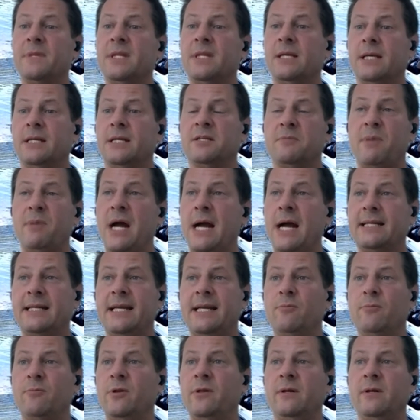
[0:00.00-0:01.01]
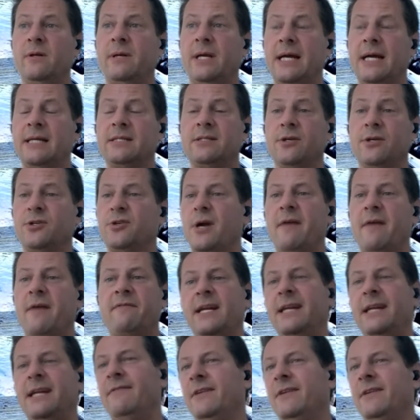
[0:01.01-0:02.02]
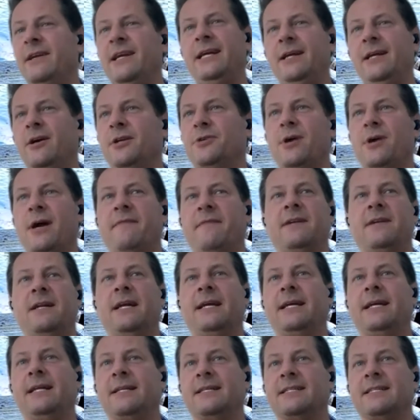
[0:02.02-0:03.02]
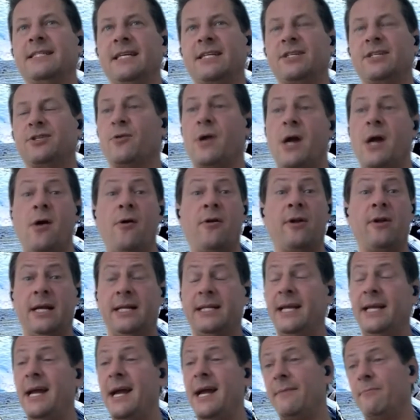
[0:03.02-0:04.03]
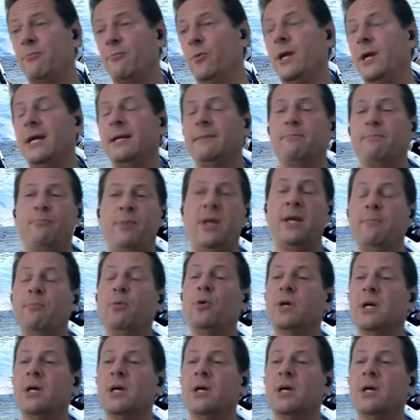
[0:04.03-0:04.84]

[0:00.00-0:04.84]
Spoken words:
because back then when the guys got drafted, even he got drafted like in the 6th round, like we had people